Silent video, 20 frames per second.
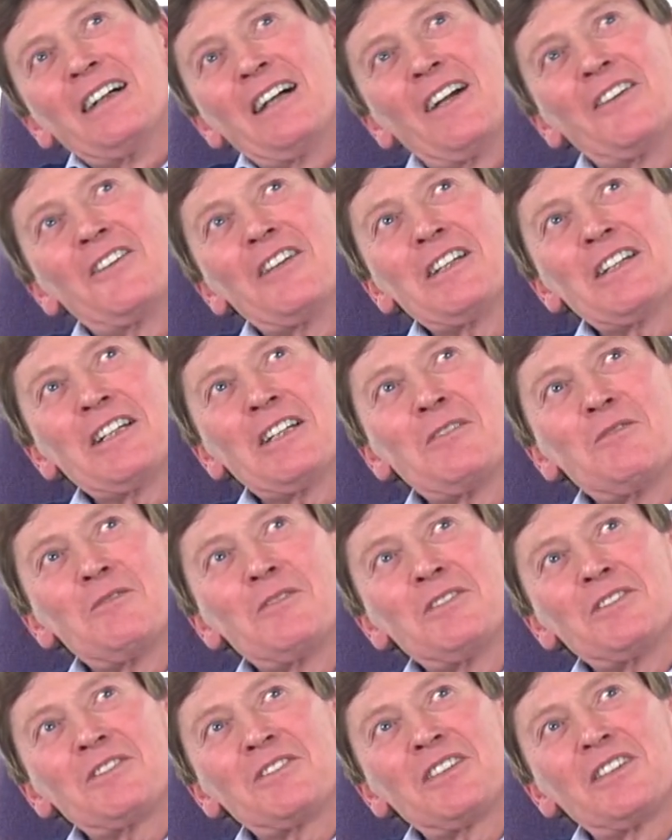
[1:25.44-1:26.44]
I think it
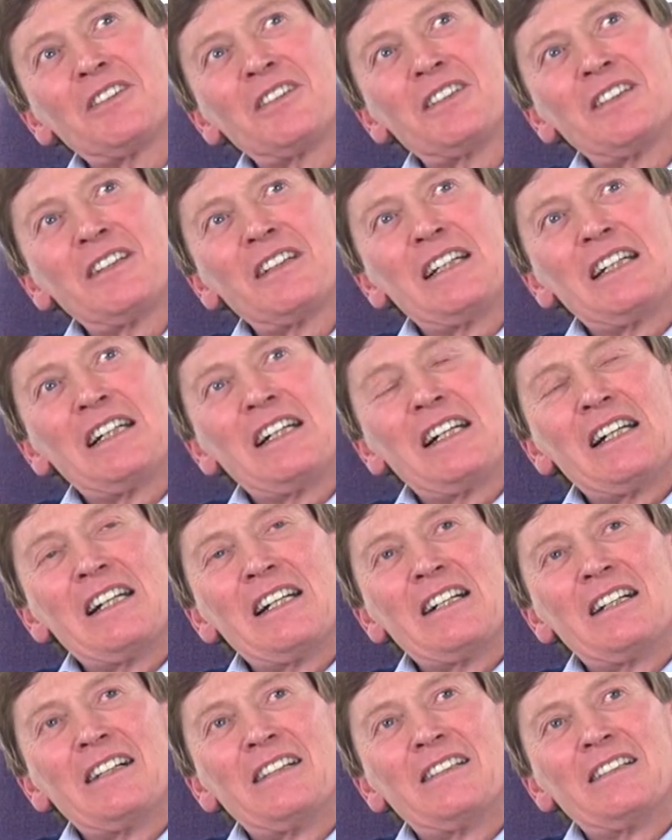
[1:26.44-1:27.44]
was.
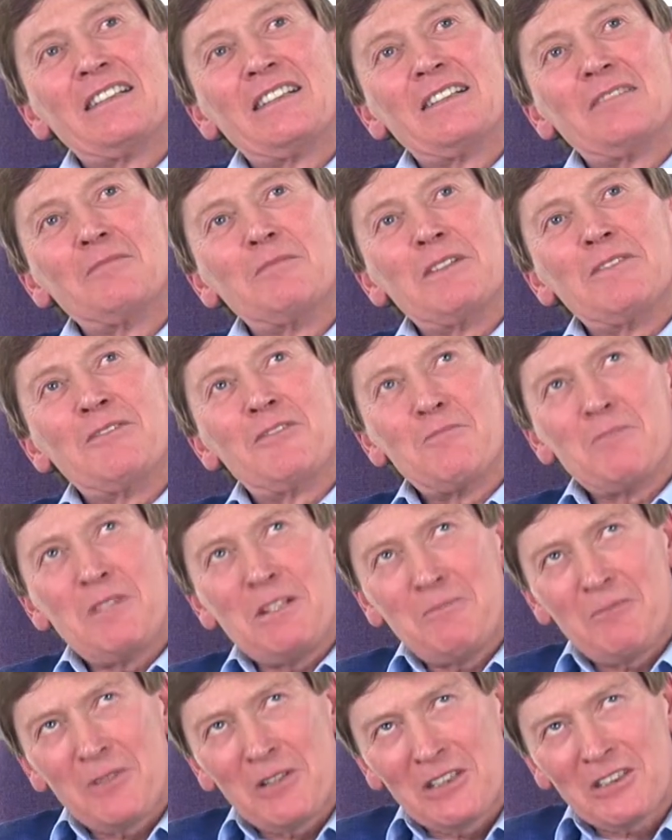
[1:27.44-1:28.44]
I mean, for
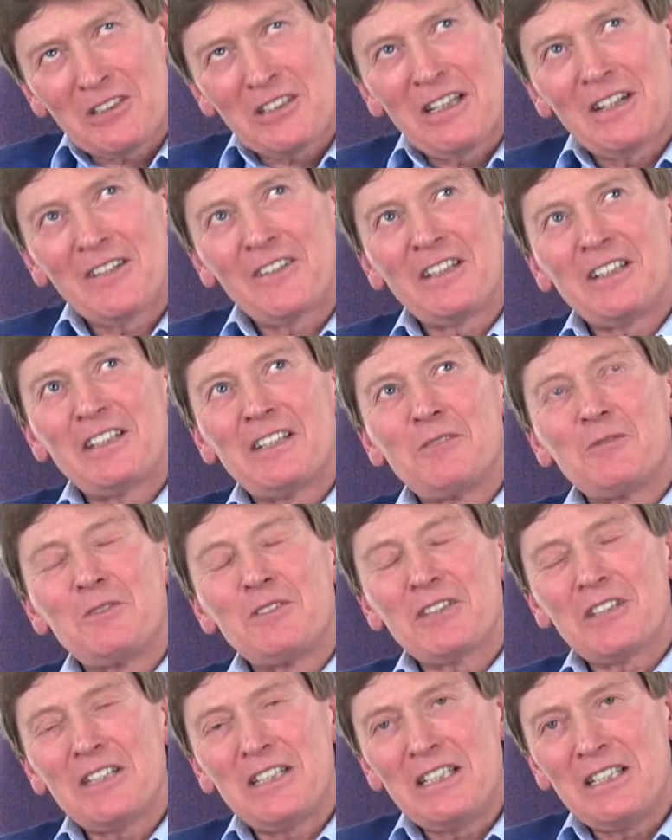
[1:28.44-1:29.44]
me personally, I think it
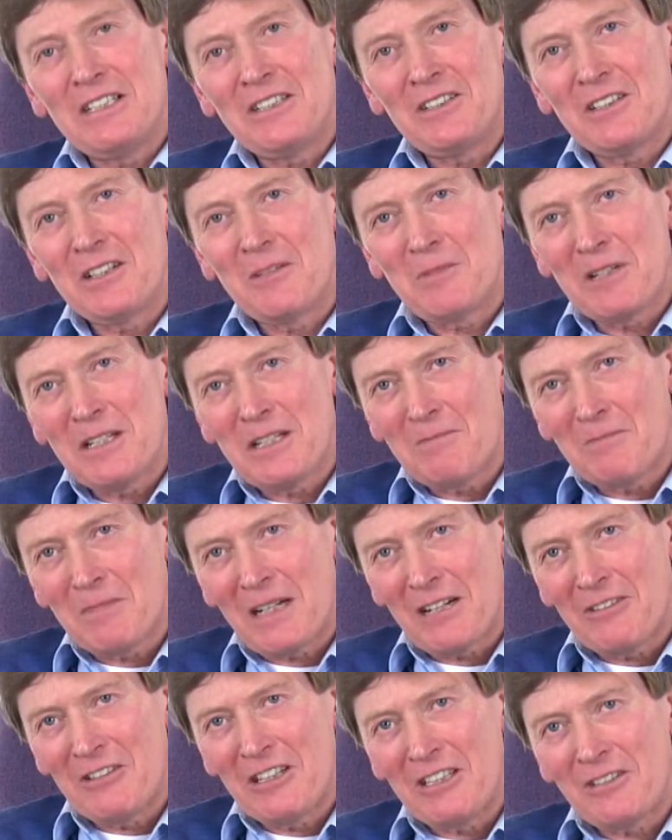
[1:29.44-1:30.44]
was easier being
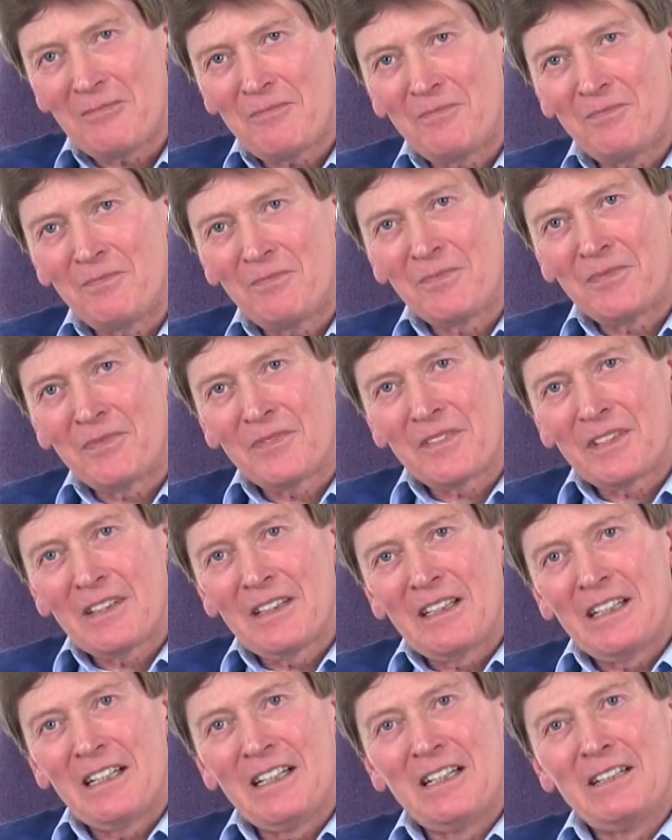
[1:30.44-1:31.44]
married.
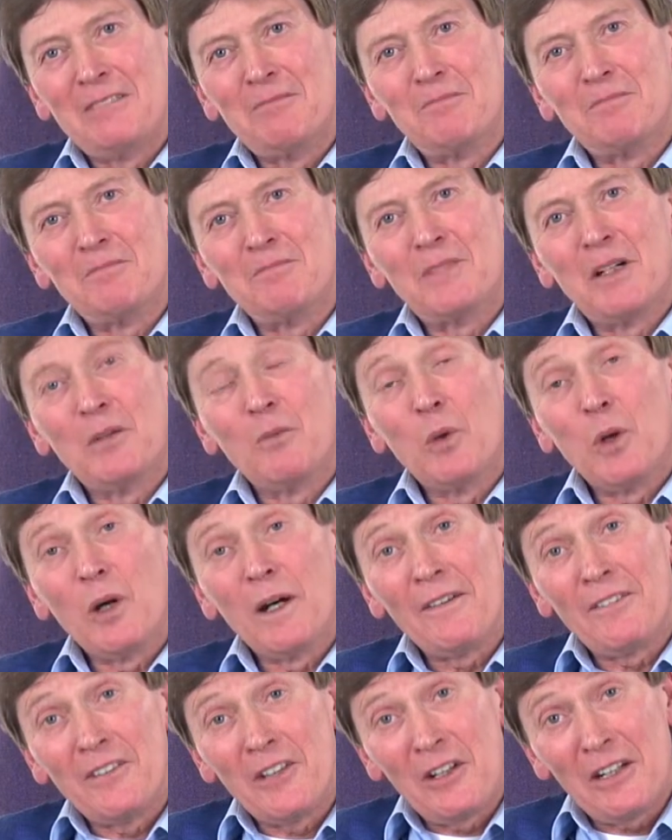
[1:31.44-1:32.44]
My
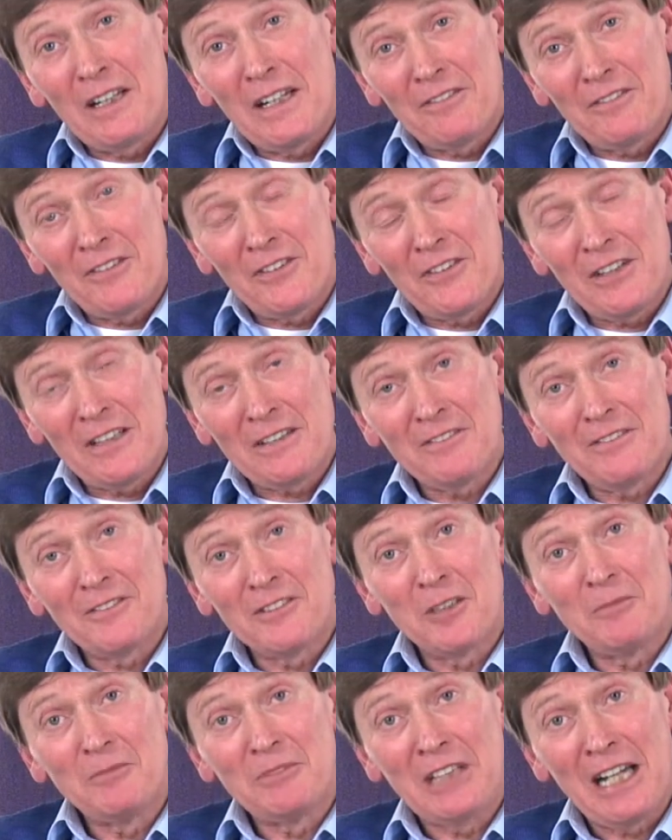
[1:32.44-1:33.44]
wife knowing everything
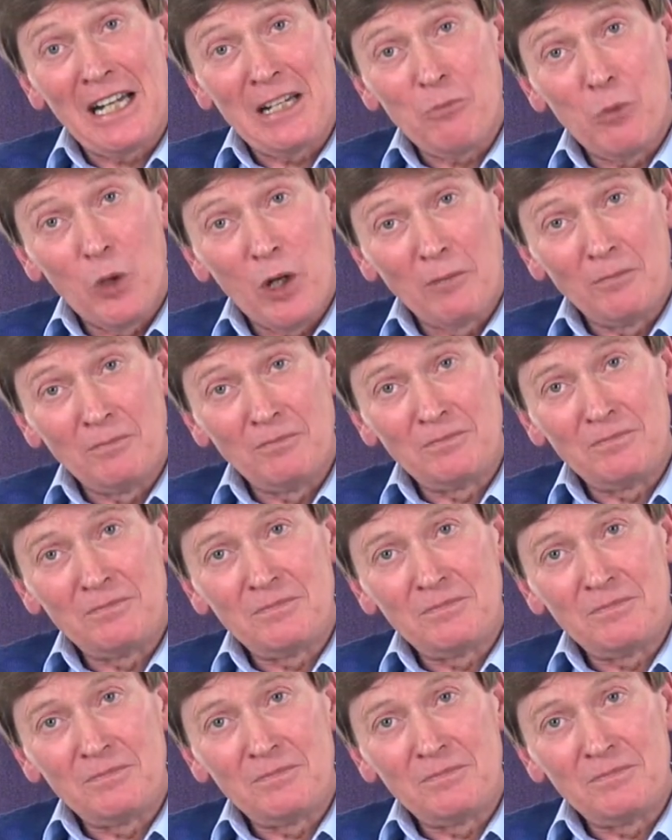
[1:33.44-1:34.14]
from day one.